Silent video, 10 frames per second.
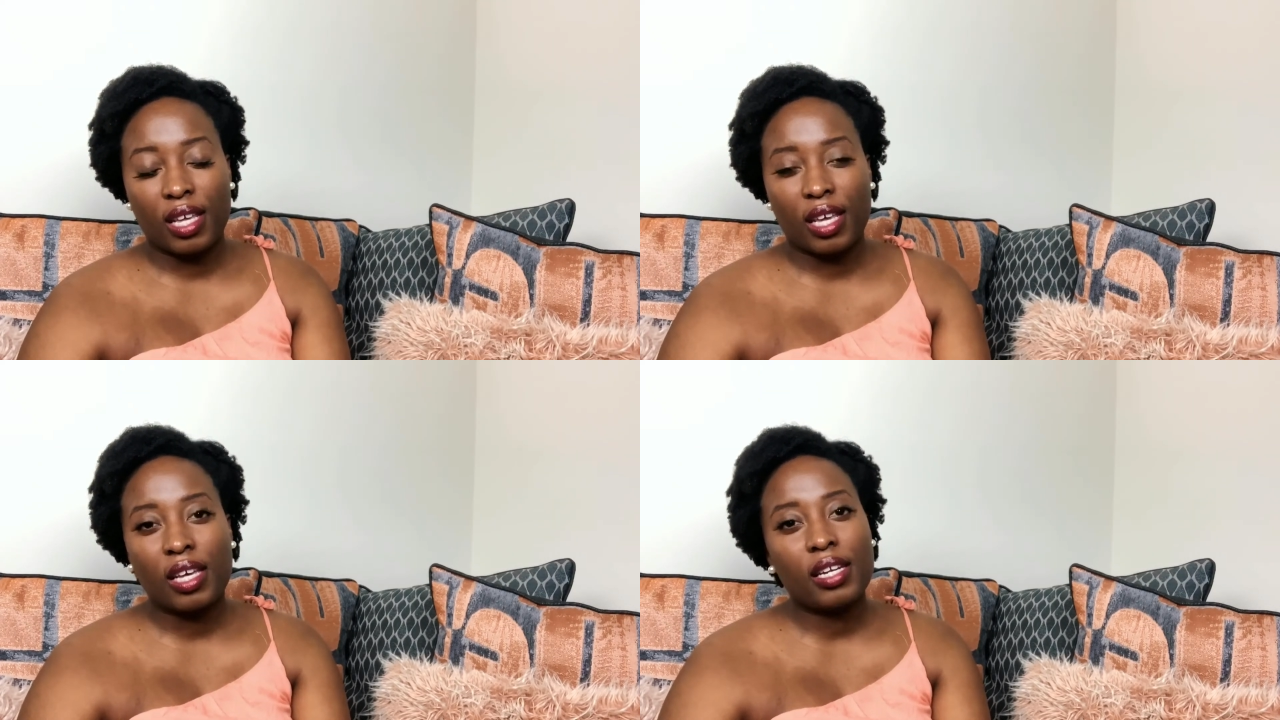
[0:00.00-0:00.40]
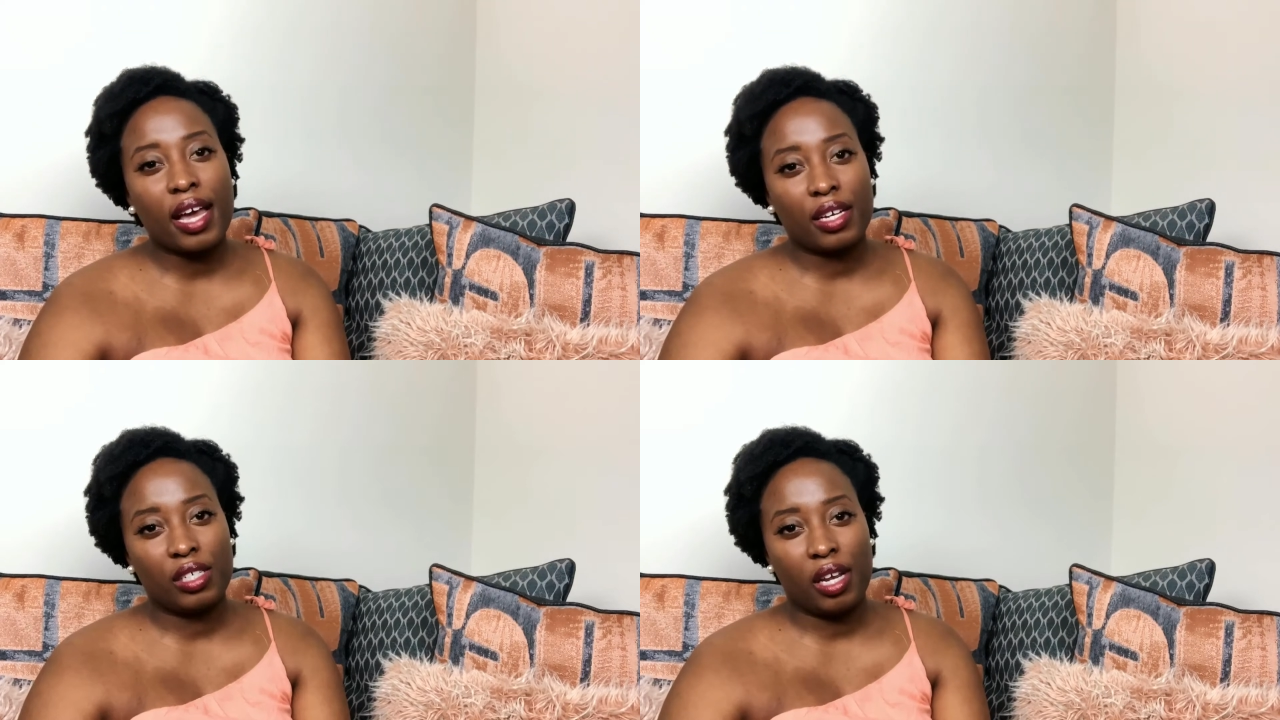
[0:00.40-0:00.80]

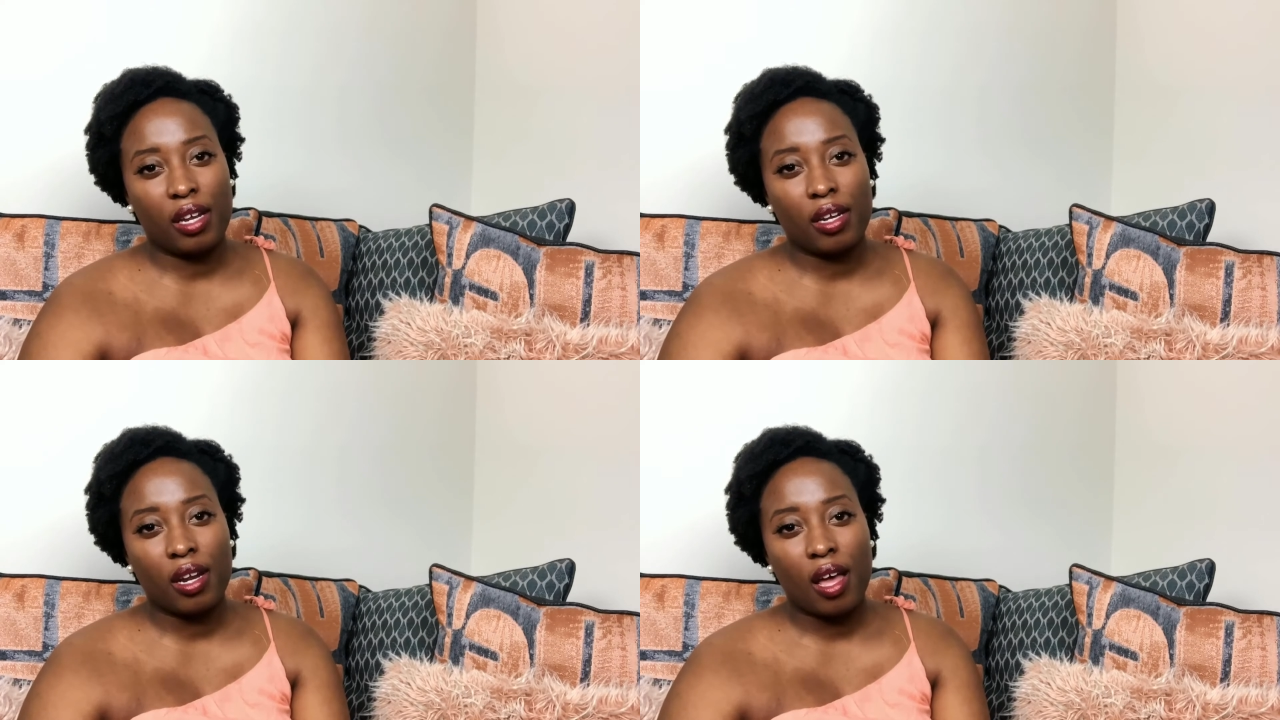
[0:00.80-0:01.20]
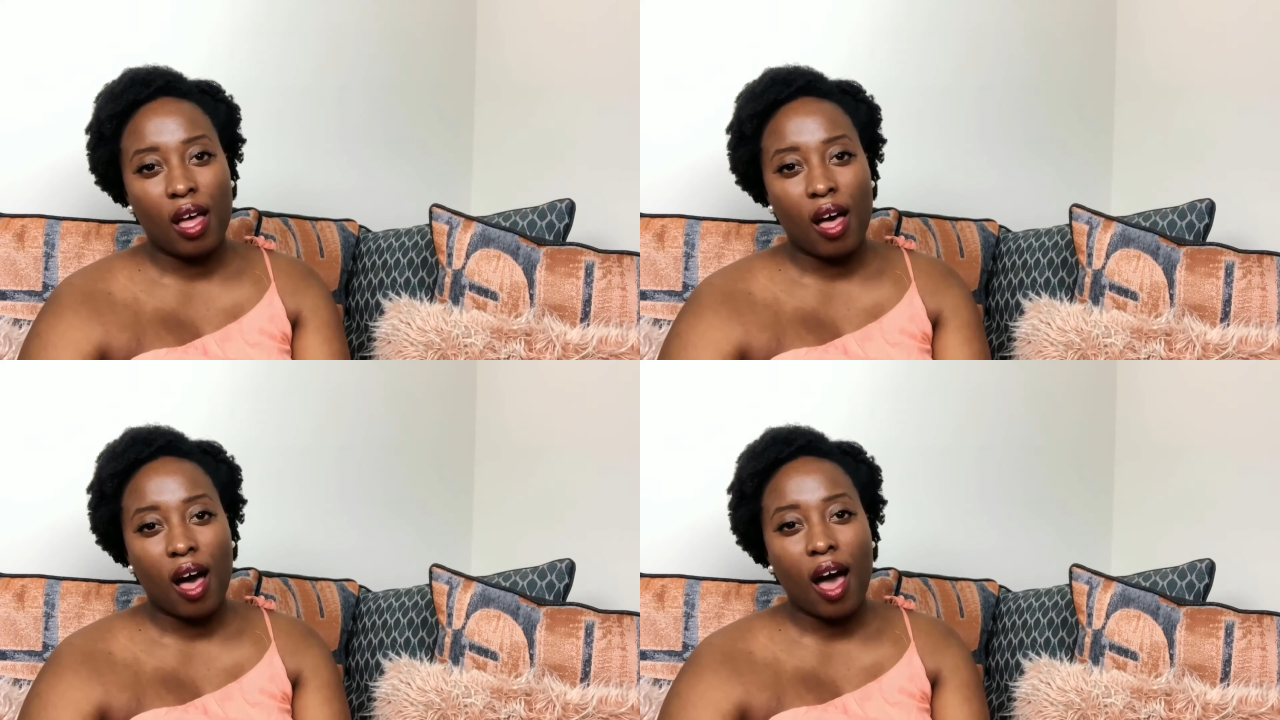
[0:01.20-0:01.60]
connection
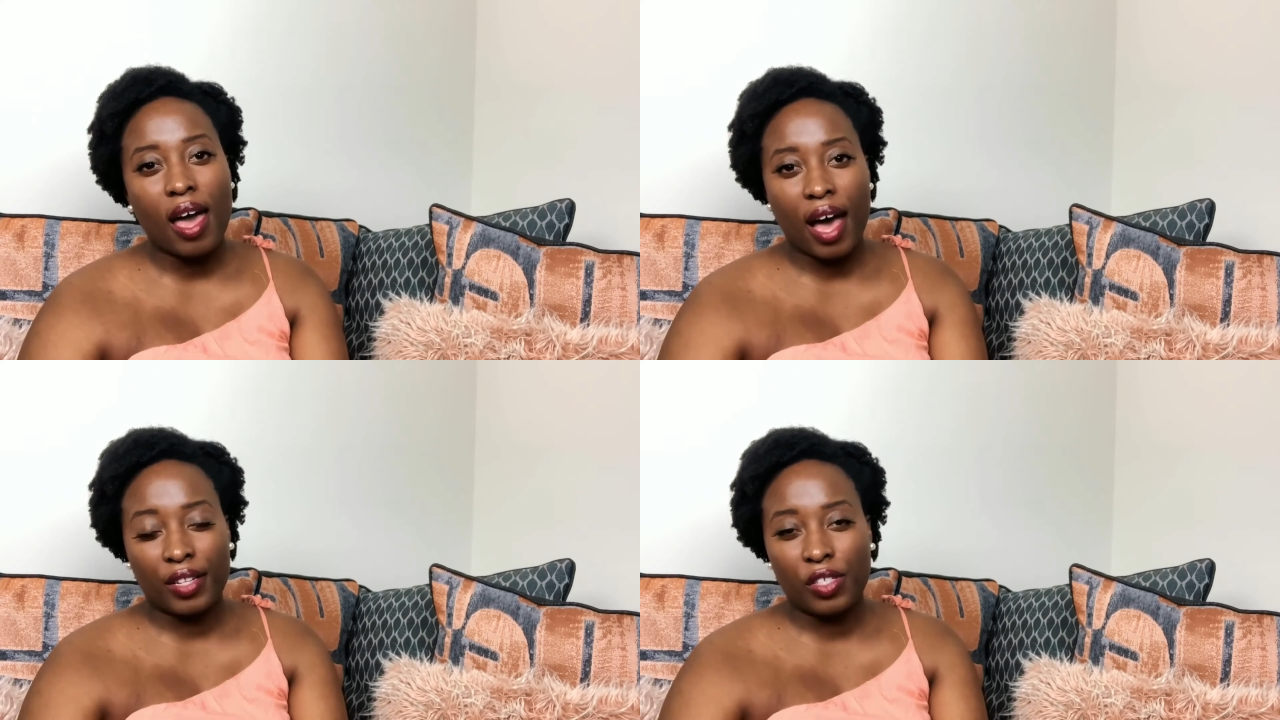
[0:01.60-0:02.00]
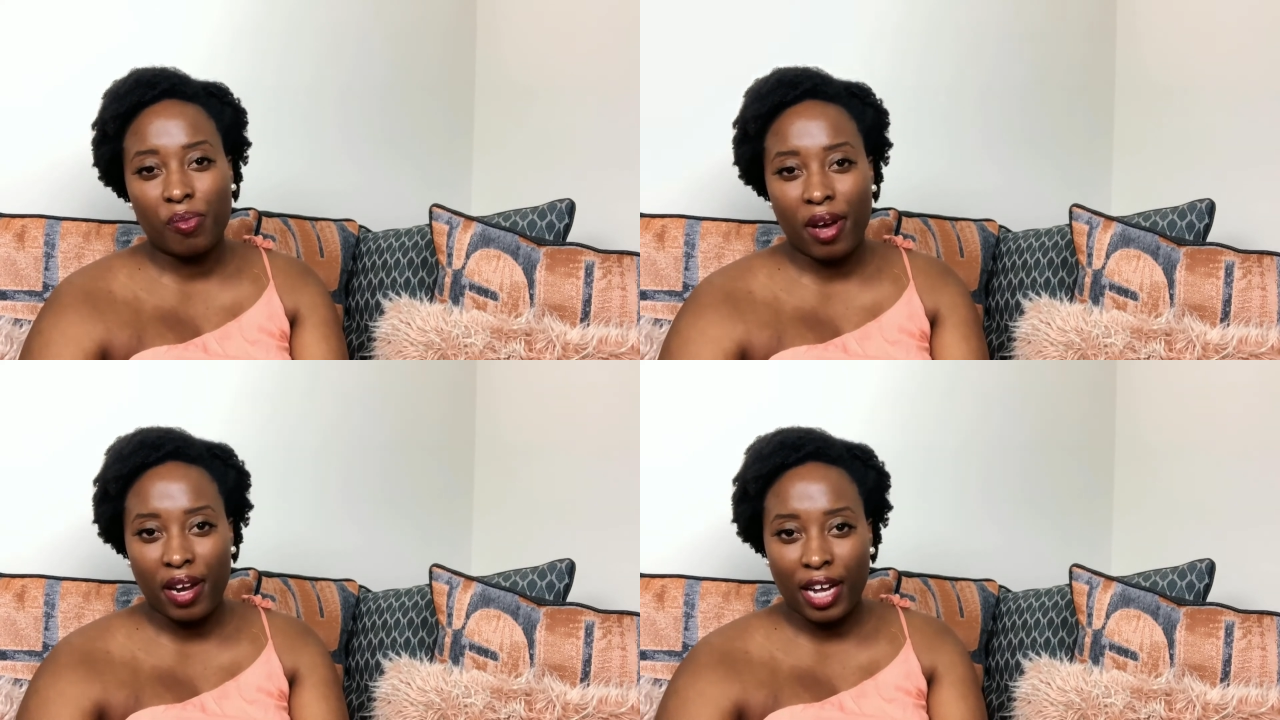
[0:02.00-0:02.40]
I had to
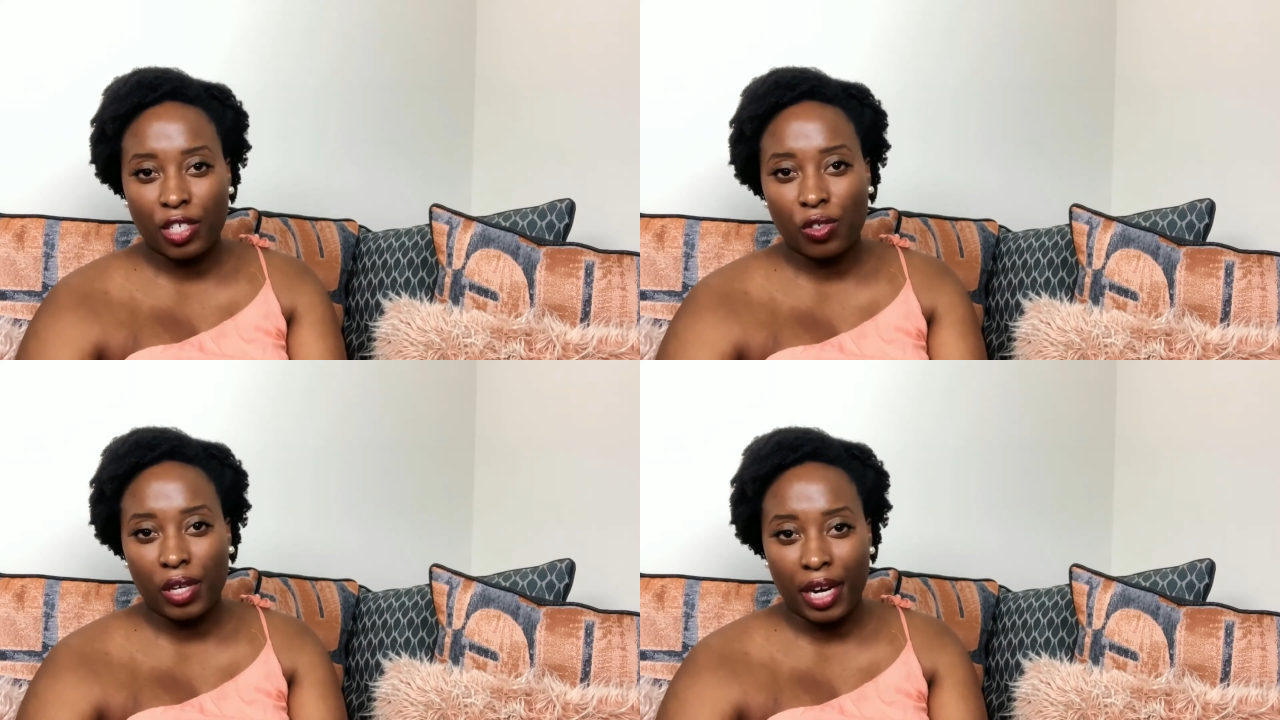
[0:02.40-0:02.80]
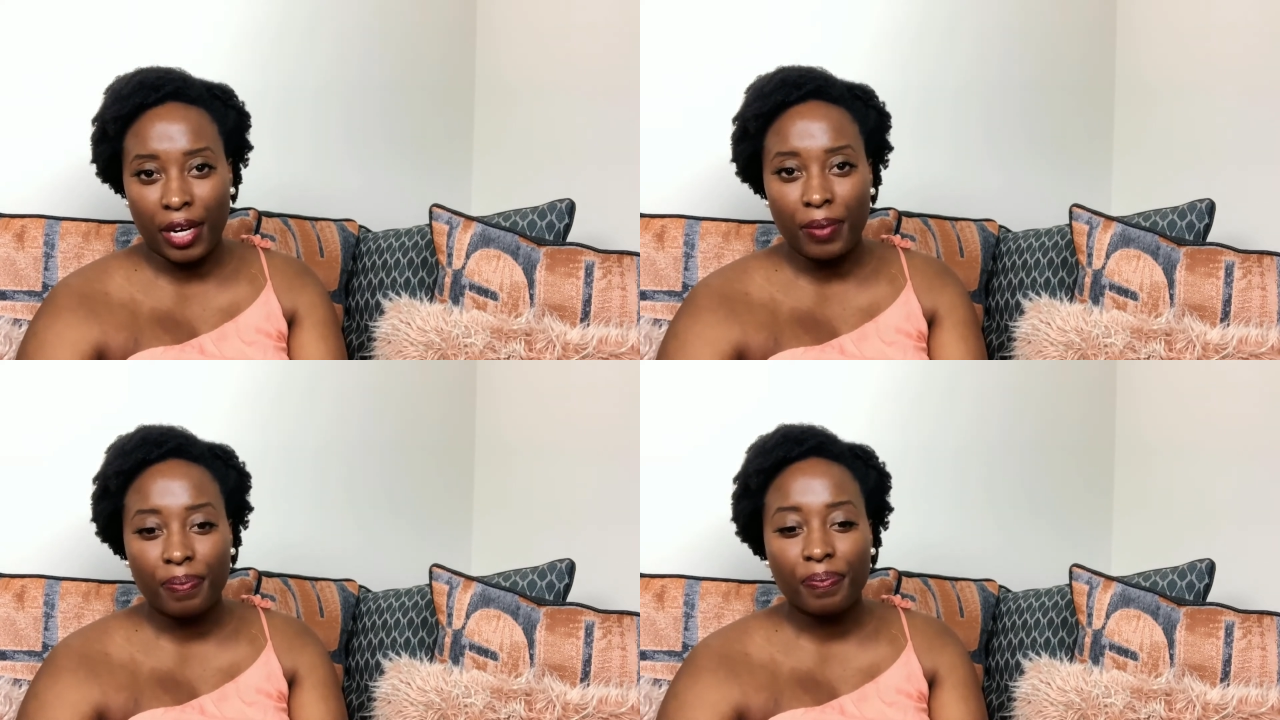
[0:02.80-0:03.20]
my natural hair.